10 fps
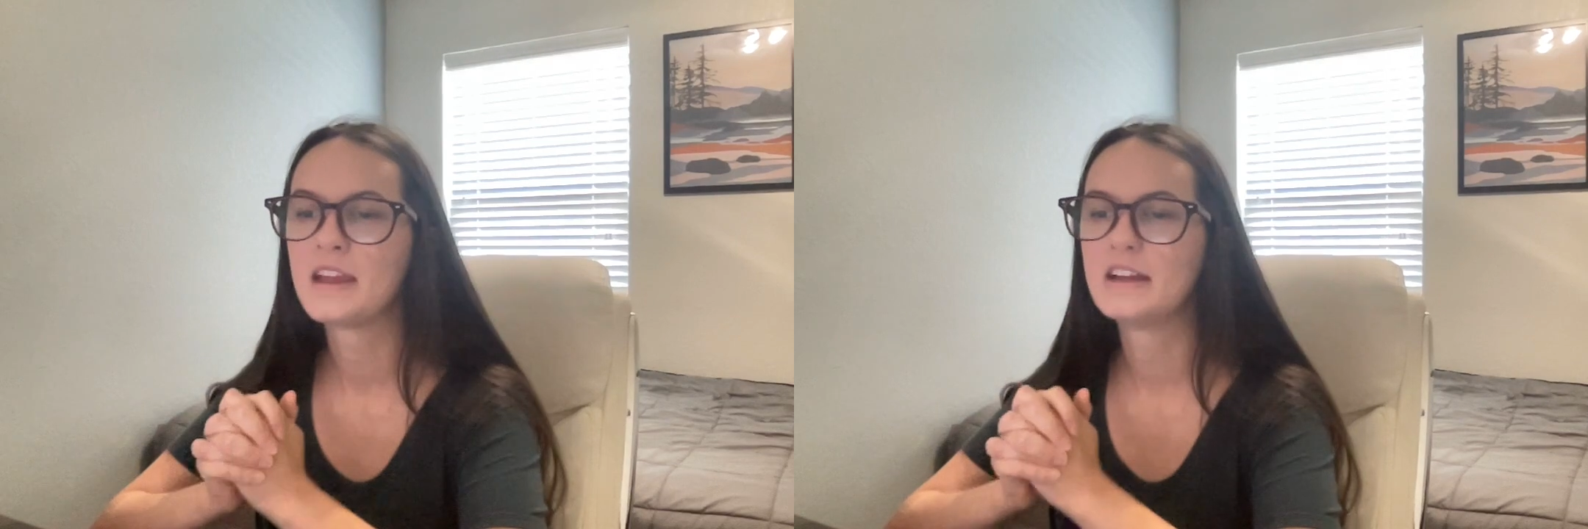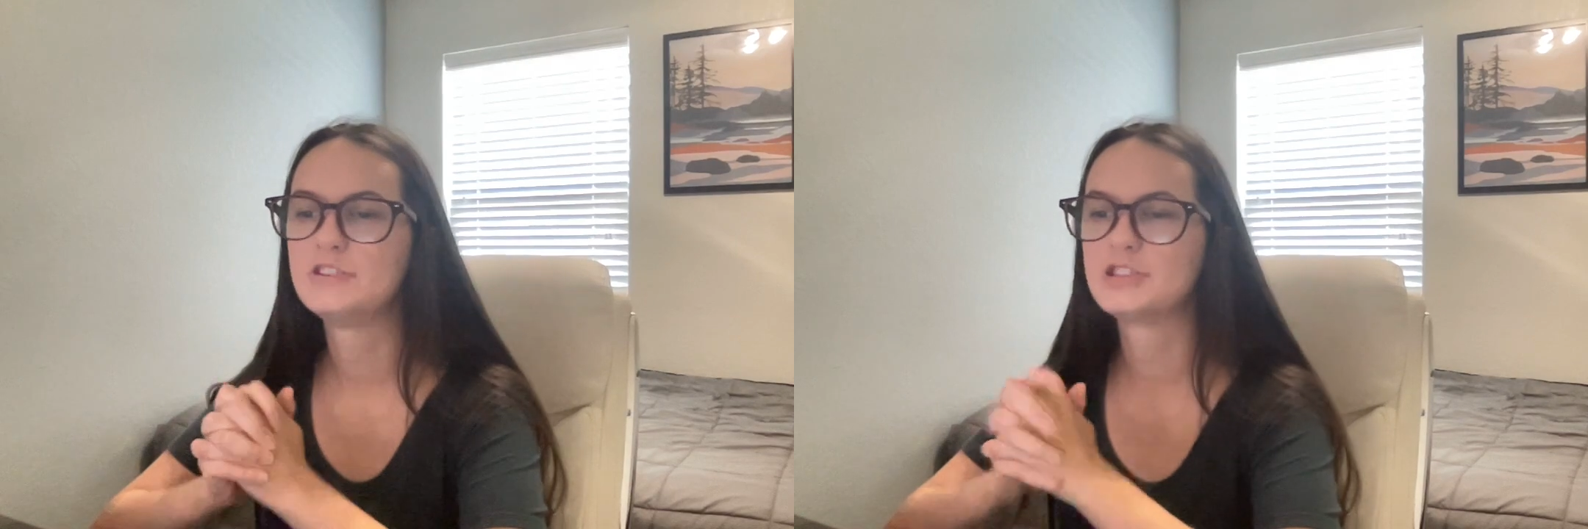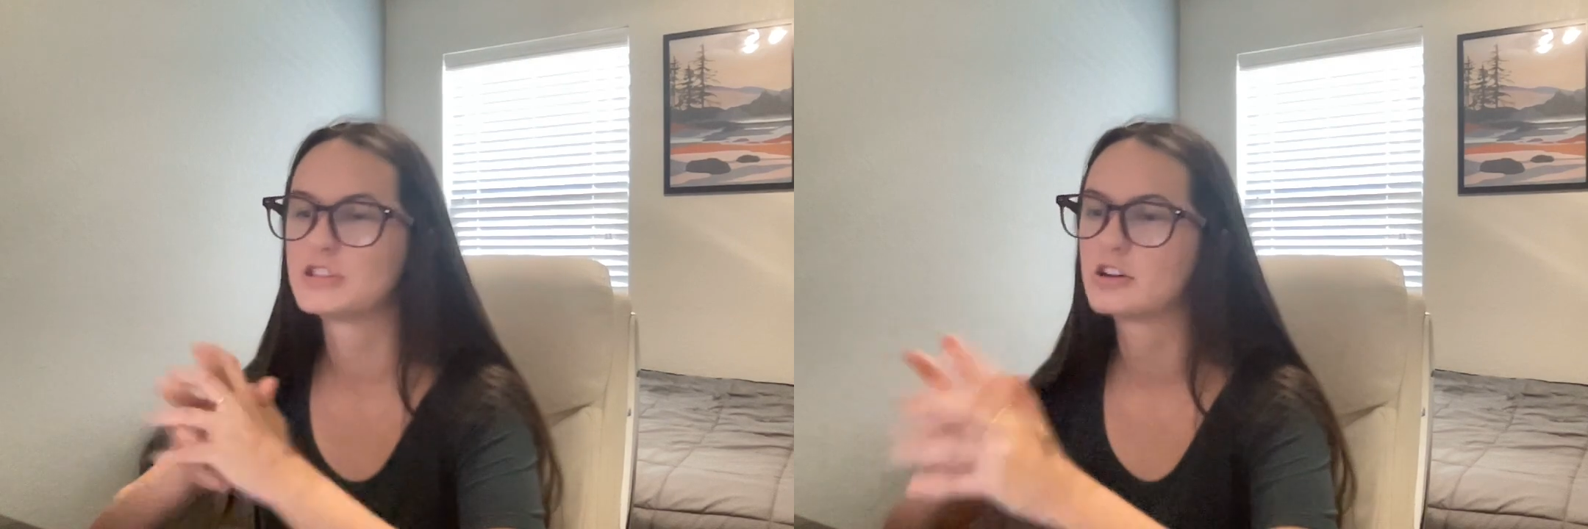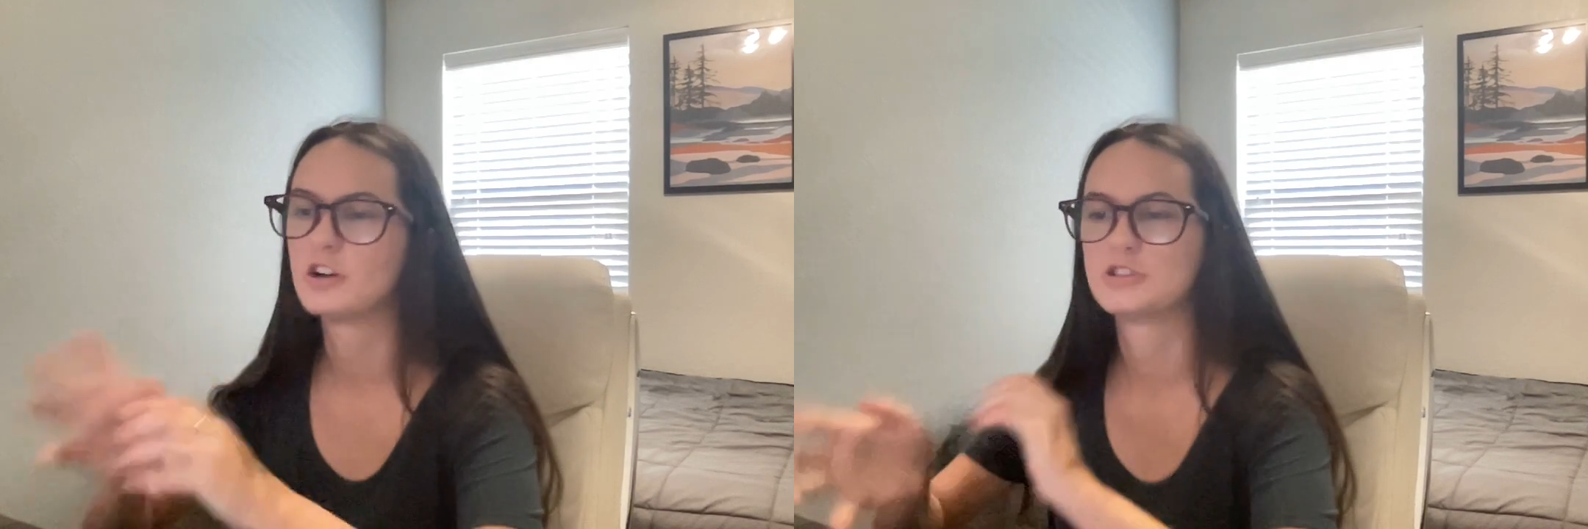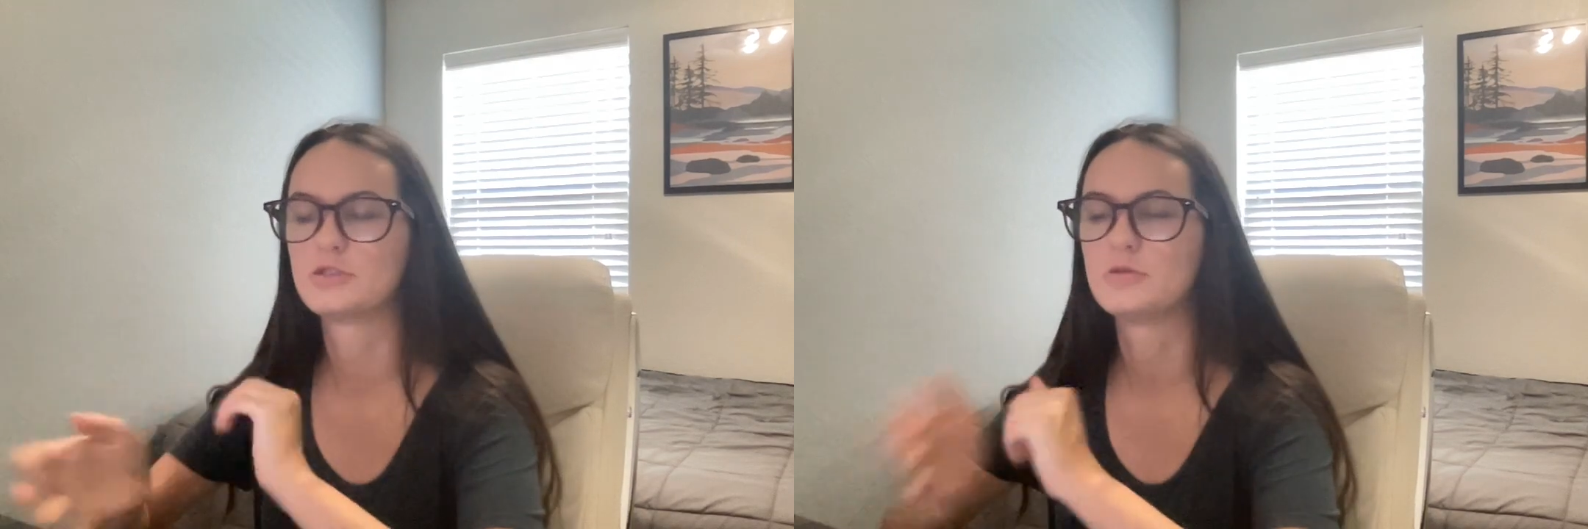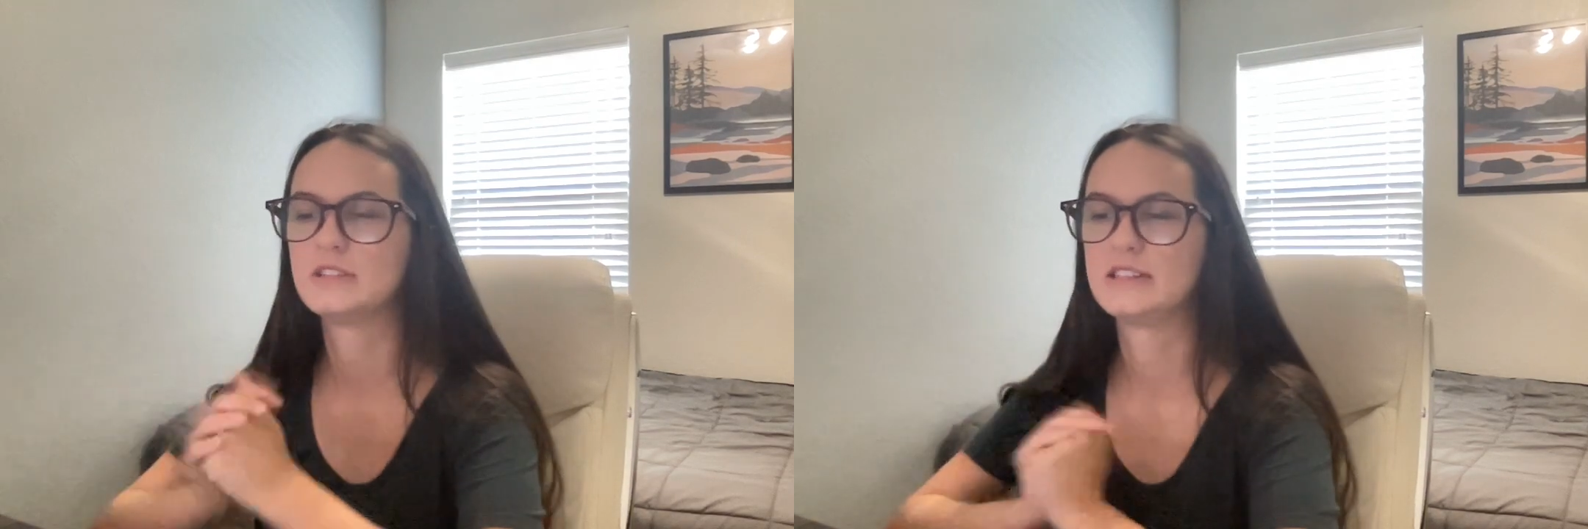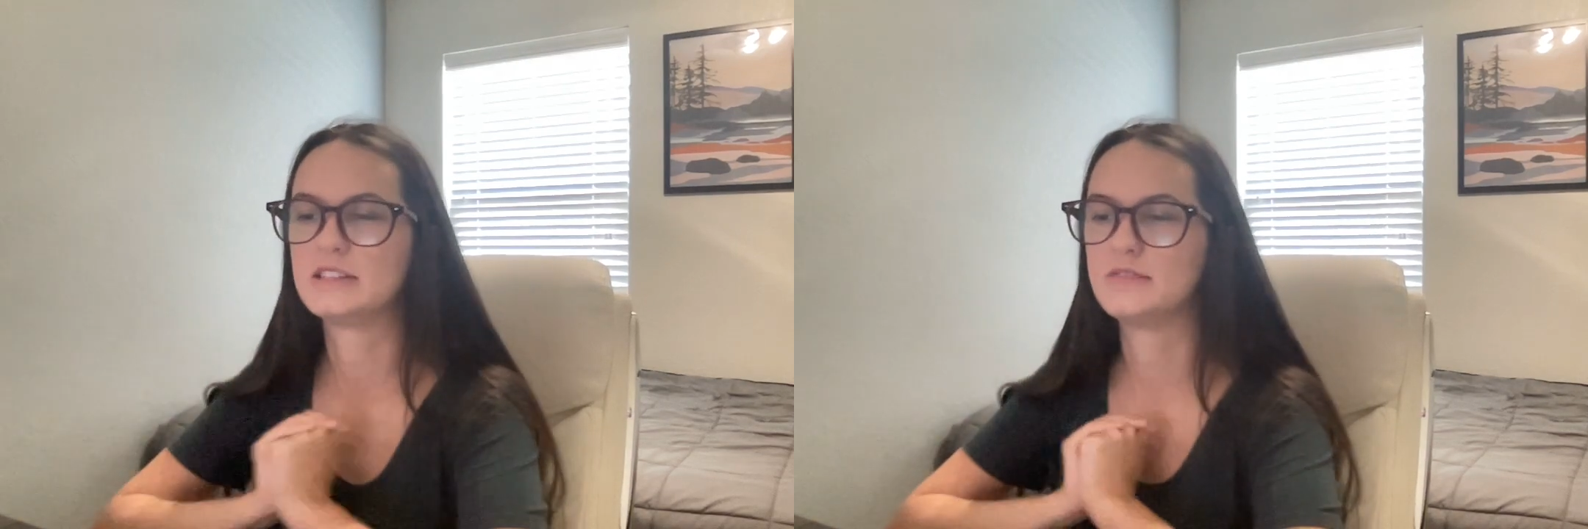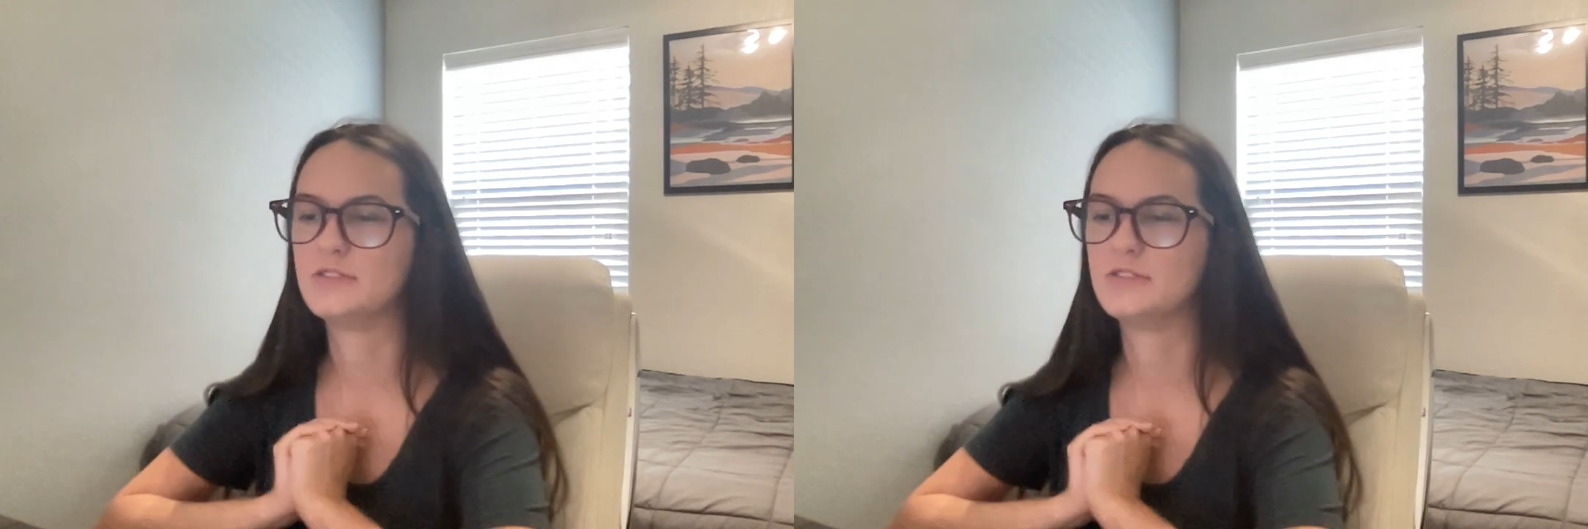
and just the consequences of